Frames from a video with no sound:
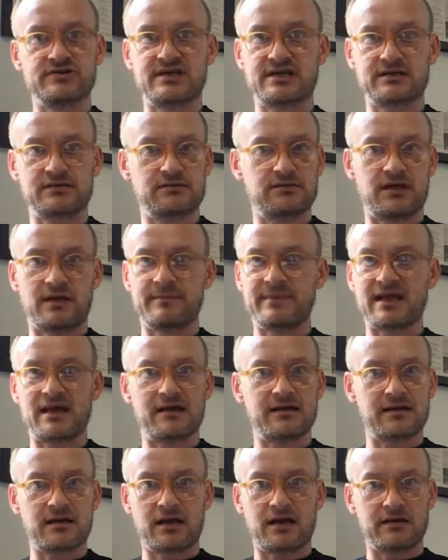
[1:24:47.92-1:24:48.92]
cycle. I
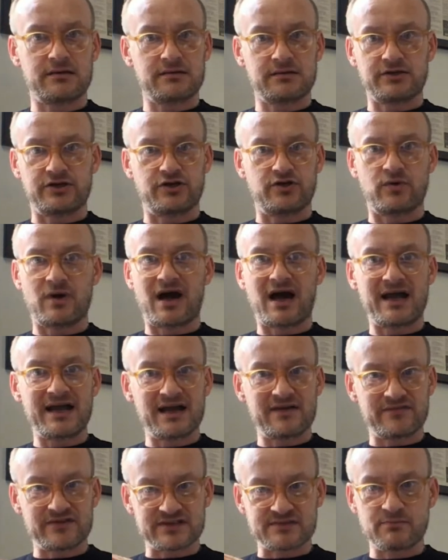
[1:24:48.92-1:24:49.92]
mean, I
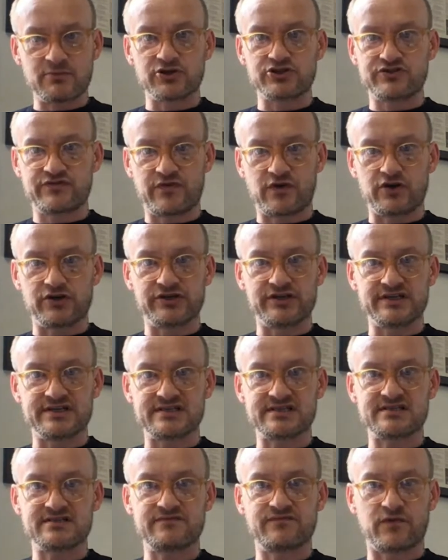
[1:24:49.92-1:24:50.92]
have as much
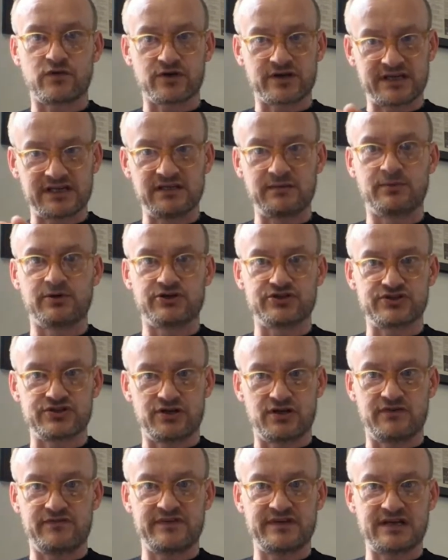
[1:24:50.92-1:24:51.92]
fondness for Gilbert and
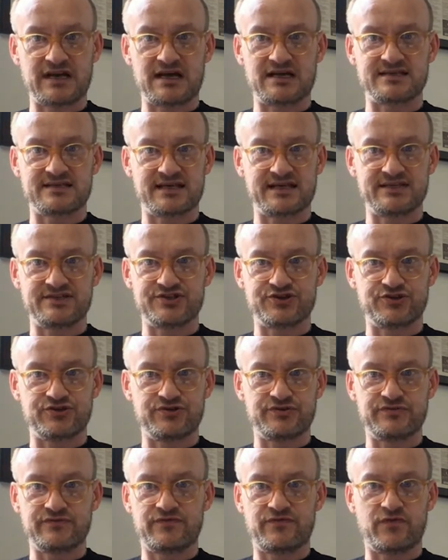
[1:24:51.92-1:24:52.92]
Sullivan as I
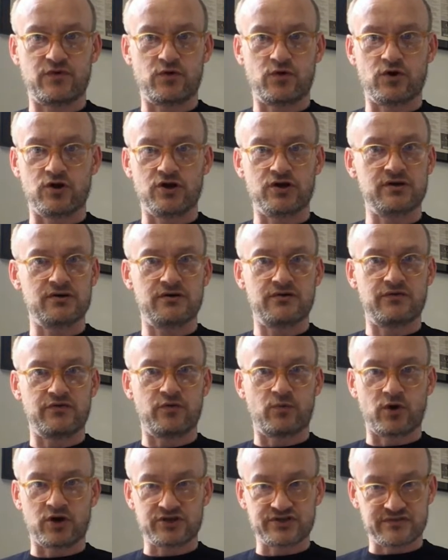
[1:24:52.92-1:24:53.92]
do for the
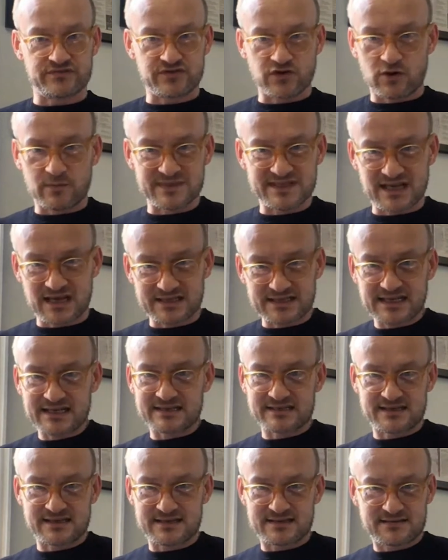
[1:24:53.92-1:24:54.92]
works of Thomas
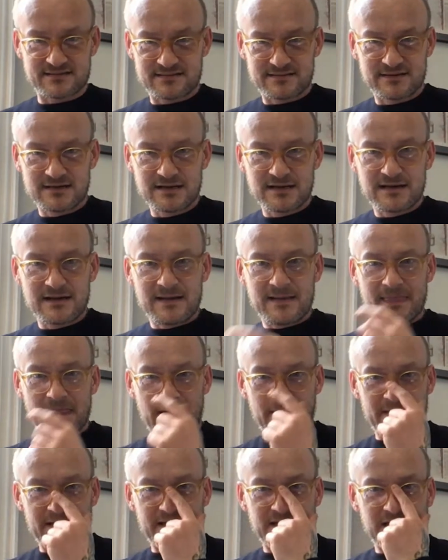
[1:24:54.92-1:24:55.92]
Adès.
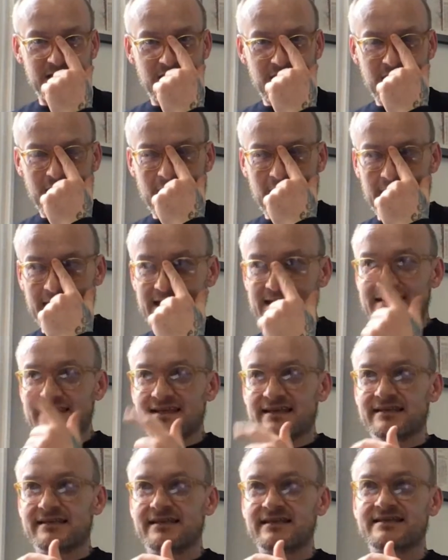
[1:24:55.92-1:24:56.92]
I mean,
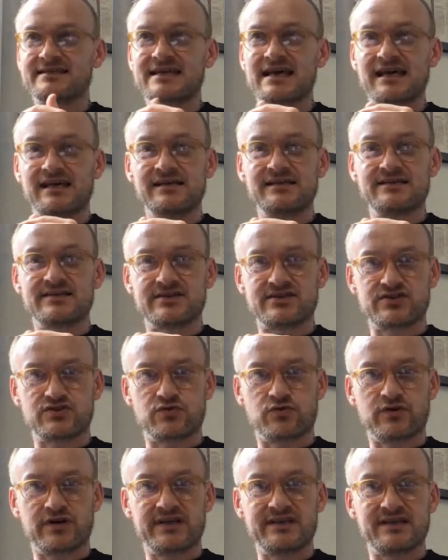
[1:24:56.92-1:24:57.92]
anything that tells a
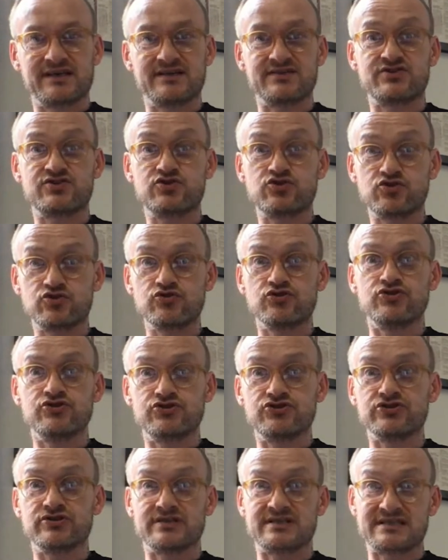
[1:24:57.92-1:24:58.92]
story that is true
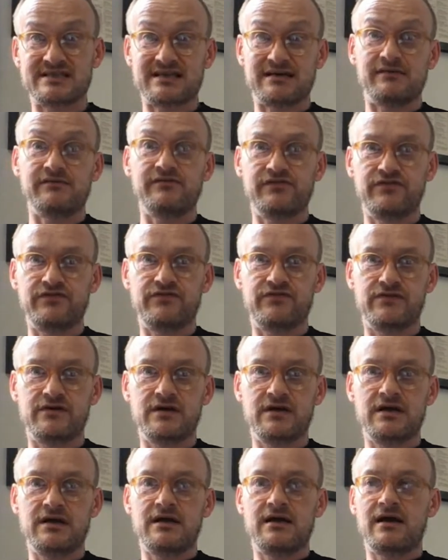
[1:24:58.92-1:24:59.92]
to itself.
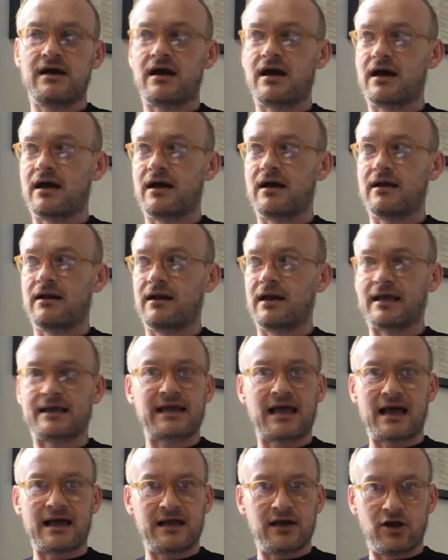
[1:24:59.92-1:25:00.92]
Like,
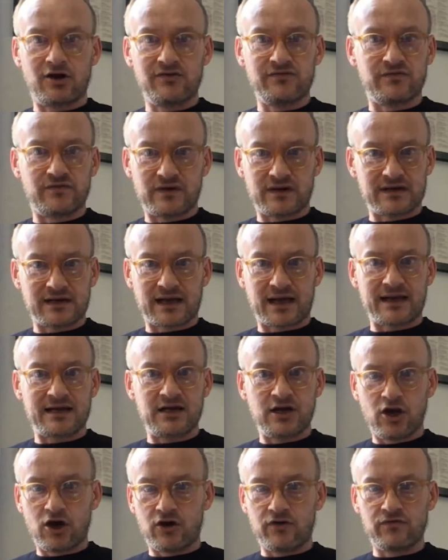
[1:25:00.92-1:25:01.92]
I
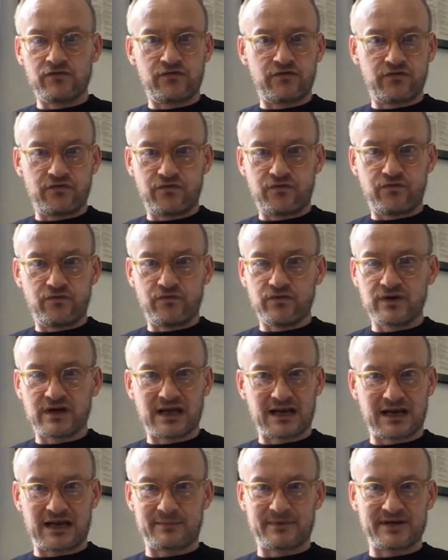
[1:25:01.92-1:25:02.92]
love
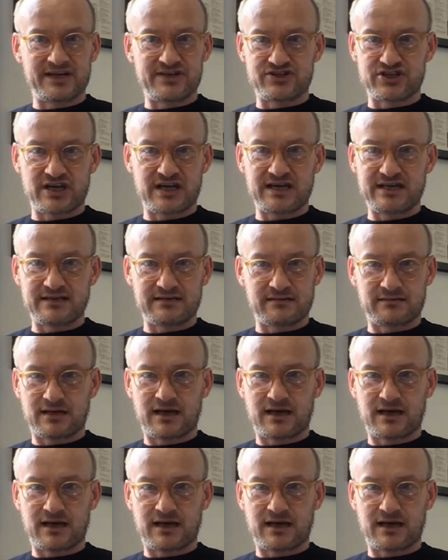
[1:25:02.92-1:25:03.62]
Calamity Jane.